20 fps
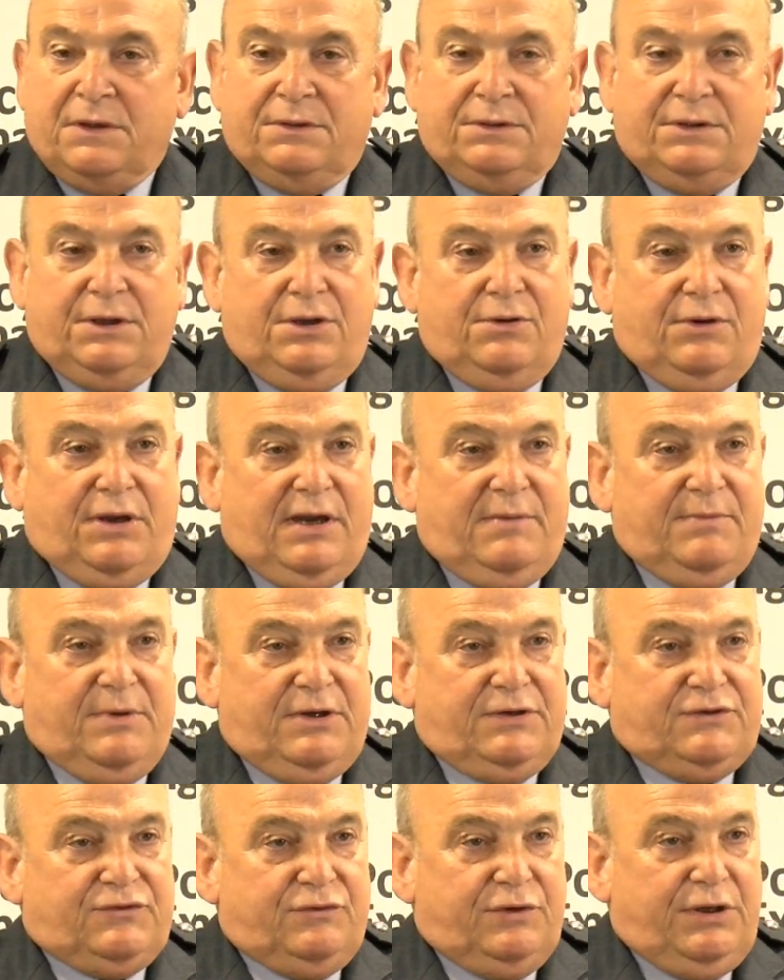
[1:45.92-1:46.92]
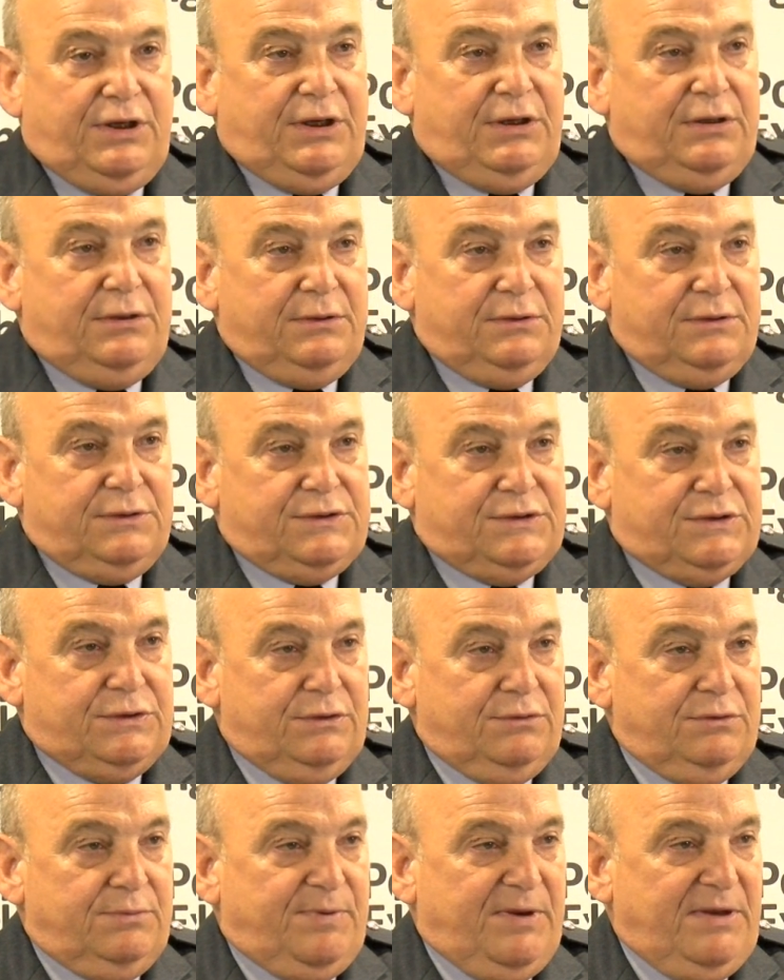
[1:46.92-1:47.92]
the UK military
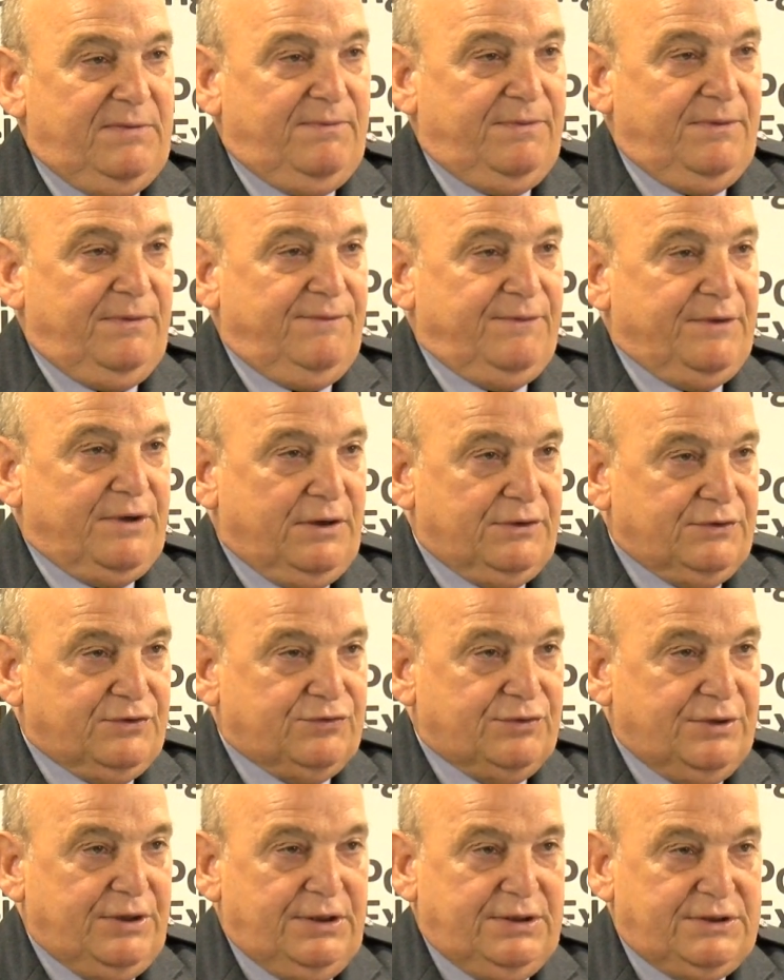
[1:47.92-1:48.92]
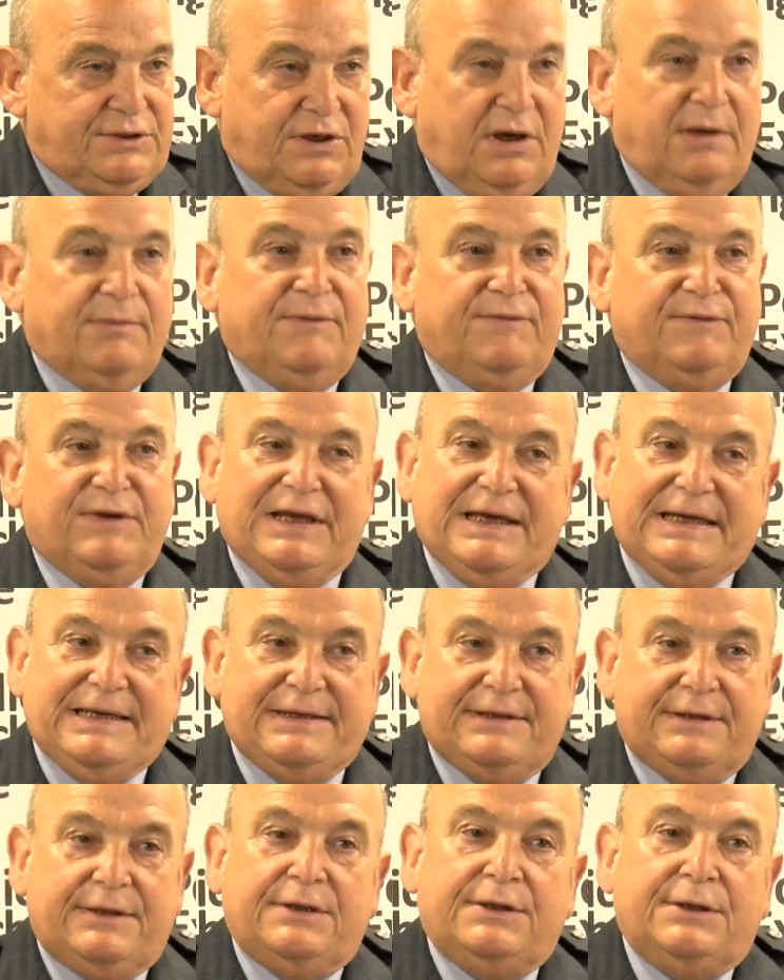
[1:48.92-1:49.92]
to the people of the country in time of need.
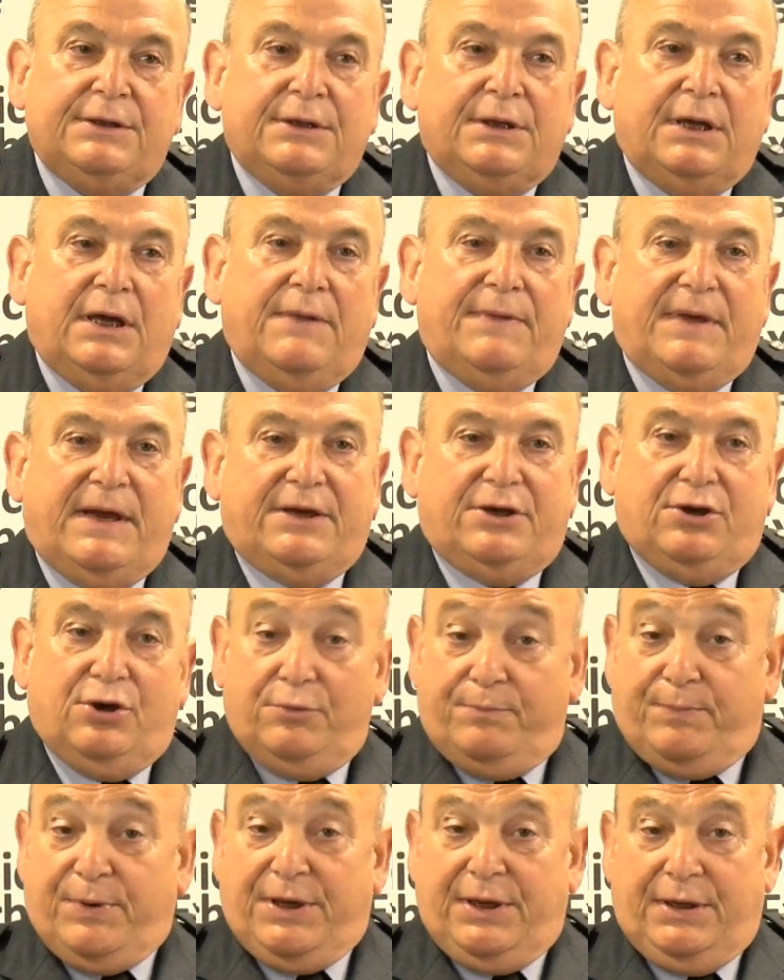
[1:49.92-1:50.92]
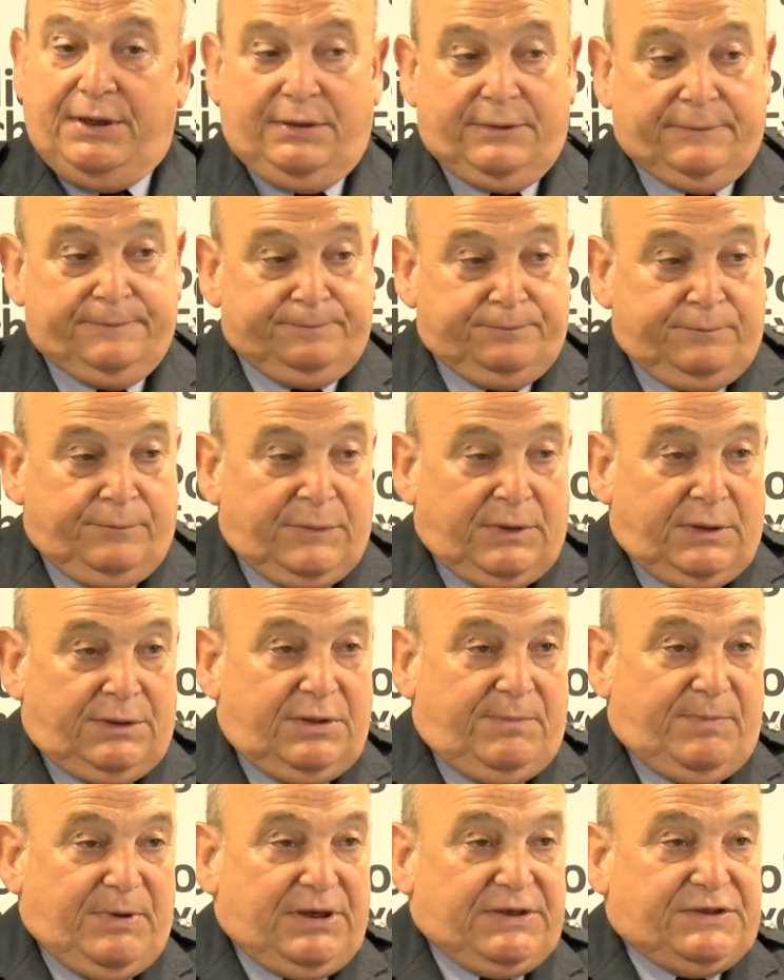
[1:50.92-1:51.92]
And that could be the
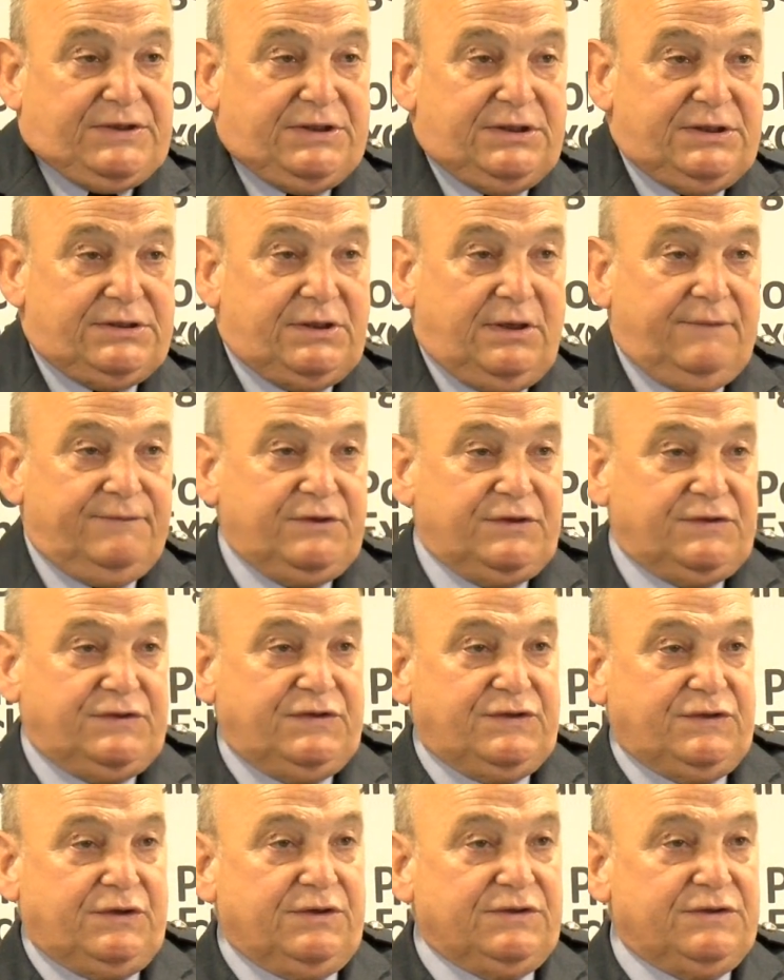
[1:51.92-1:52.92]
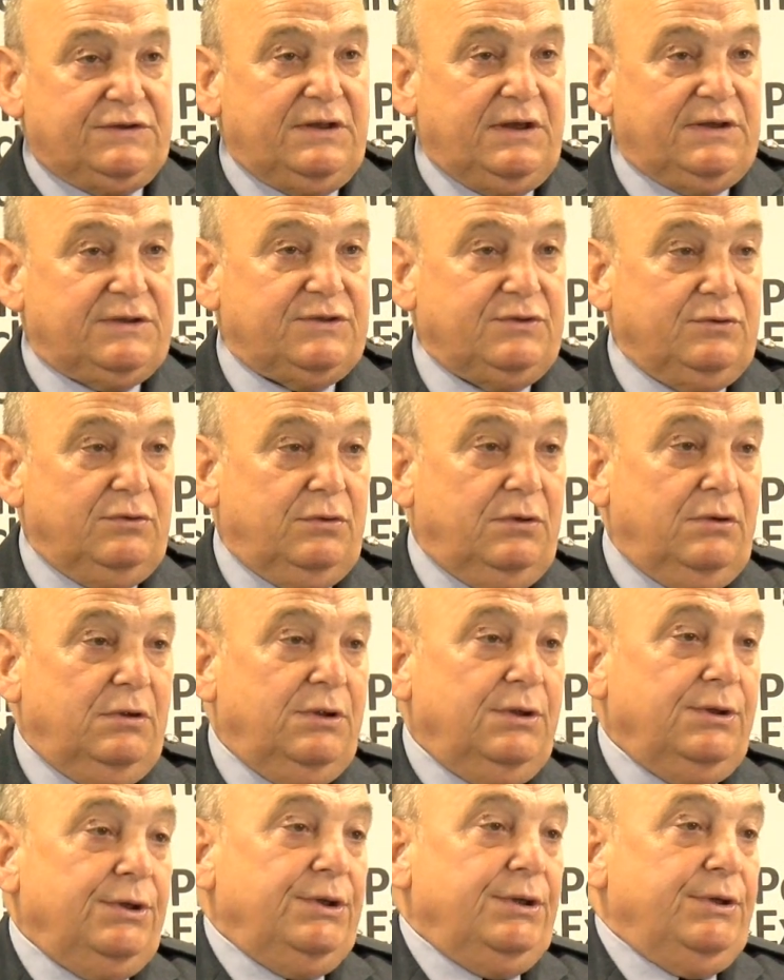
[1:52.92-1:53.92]
ability, as I've just discussed next door,
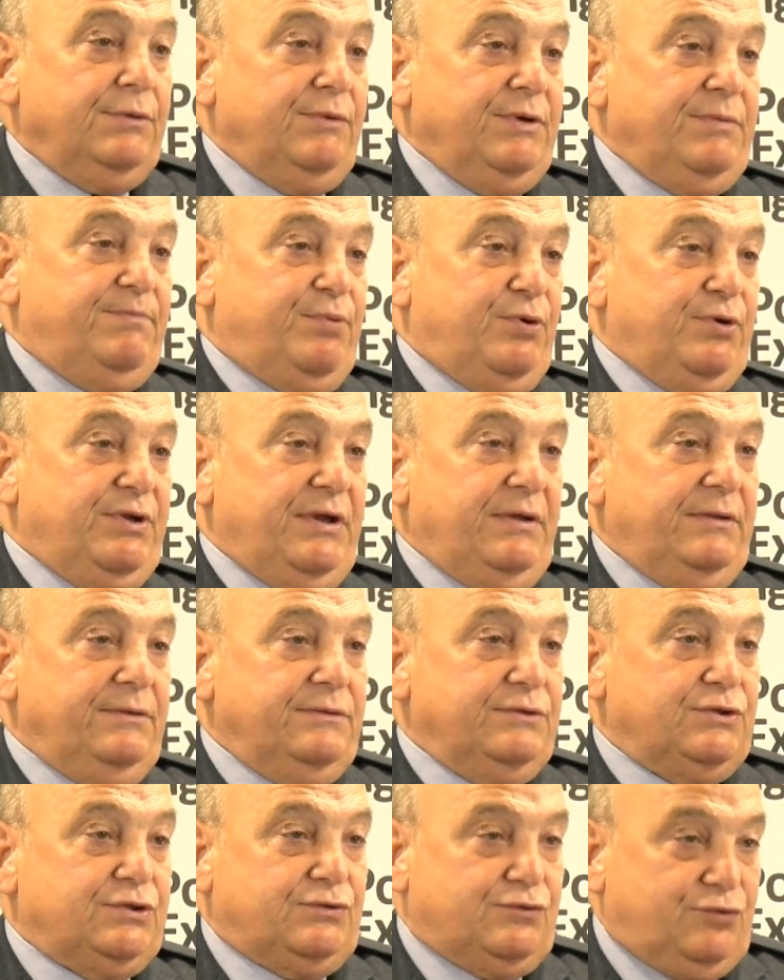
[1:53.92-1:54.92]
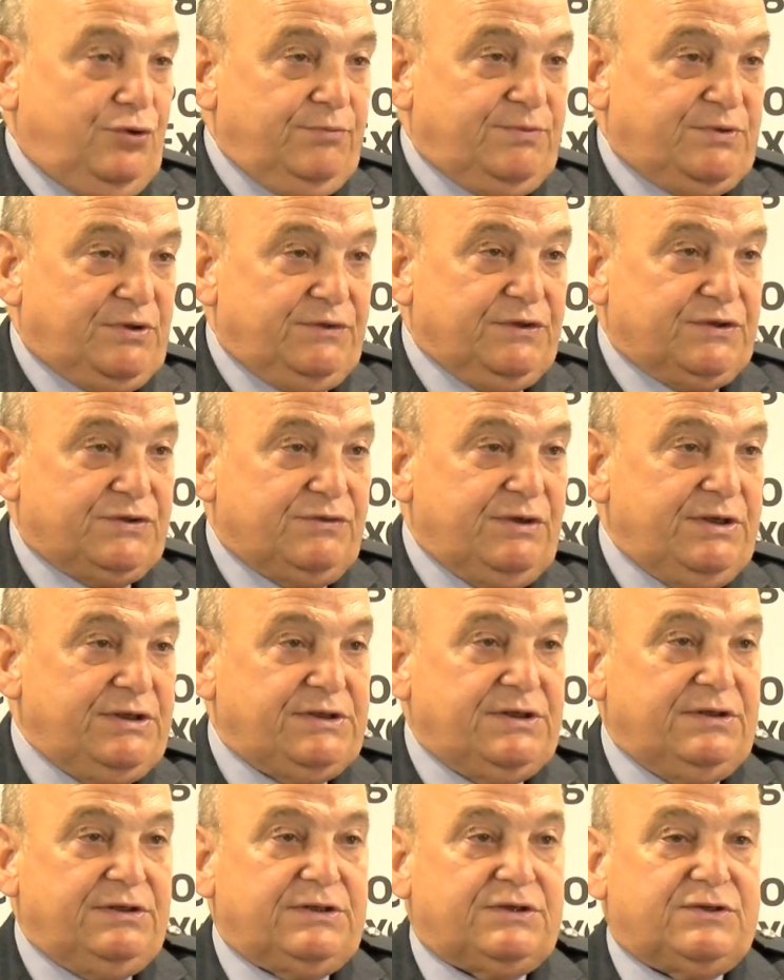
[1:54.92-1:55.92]
with putting troops on the
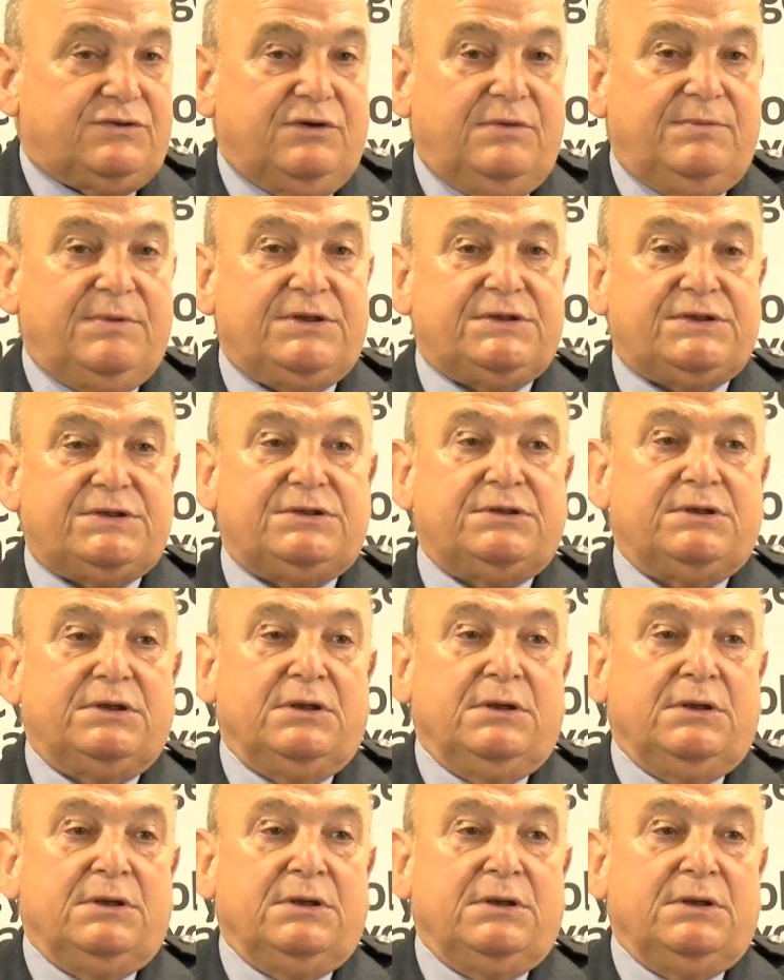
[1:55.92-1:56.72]
streets in extremis,